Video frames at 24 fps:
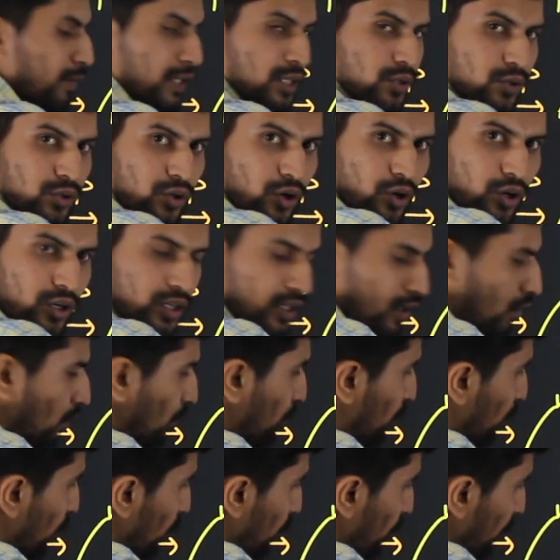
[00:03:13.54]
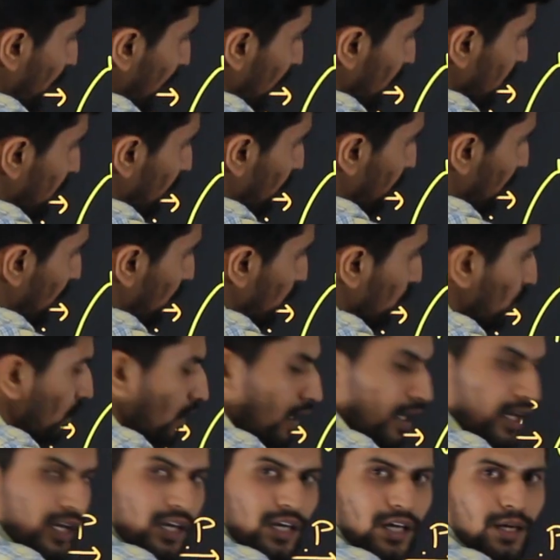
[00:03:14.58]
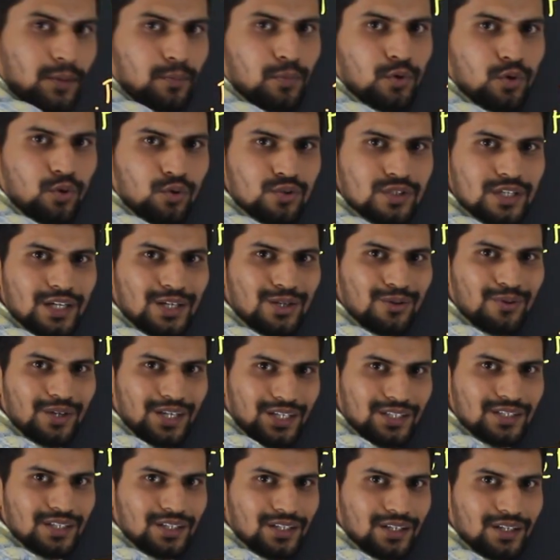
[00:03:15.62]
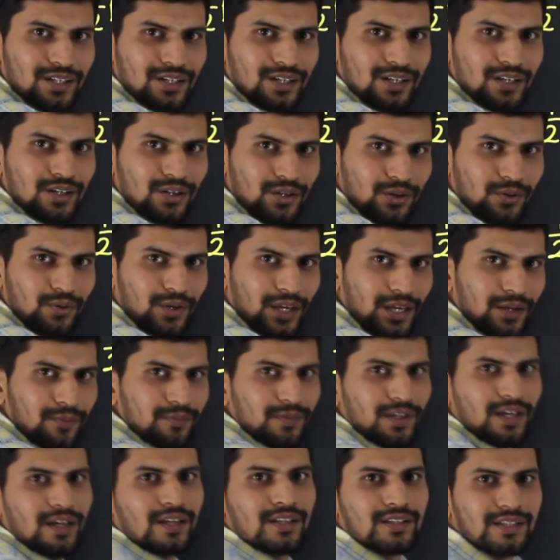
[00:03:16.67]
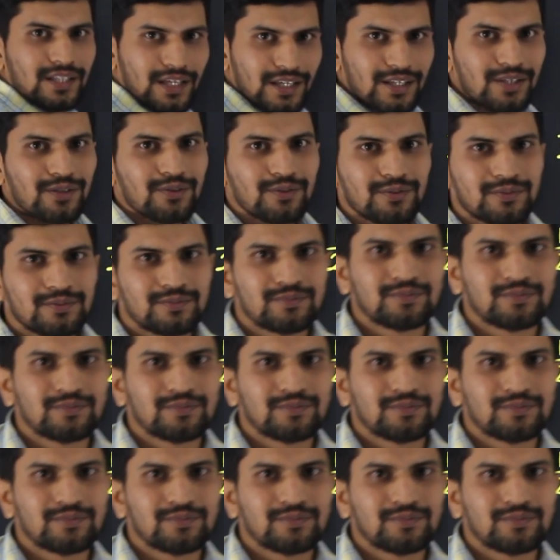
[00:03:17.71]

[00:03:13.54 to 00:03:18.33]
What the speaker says: balloon or to make the balloon come closer to each other. Okay. Thank you.